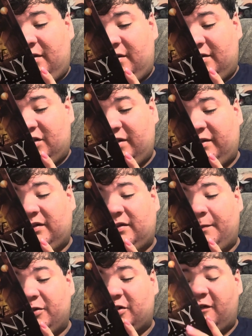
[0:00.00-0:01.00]
She's
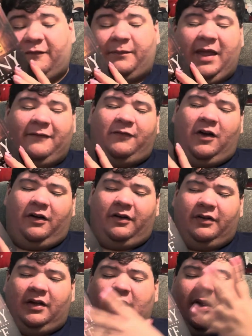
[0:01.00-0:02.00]
the Butcher of
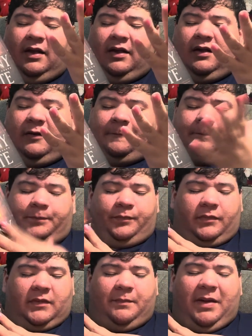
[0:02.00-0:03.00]
Beifong.
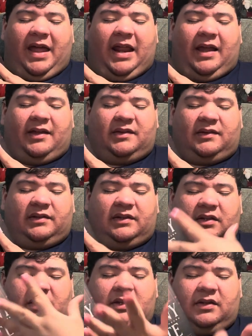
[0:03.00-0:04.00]
Badass
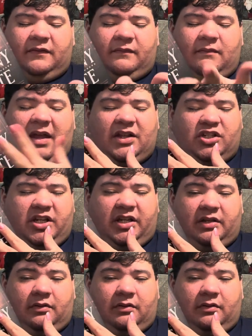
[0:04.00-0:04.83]
magic.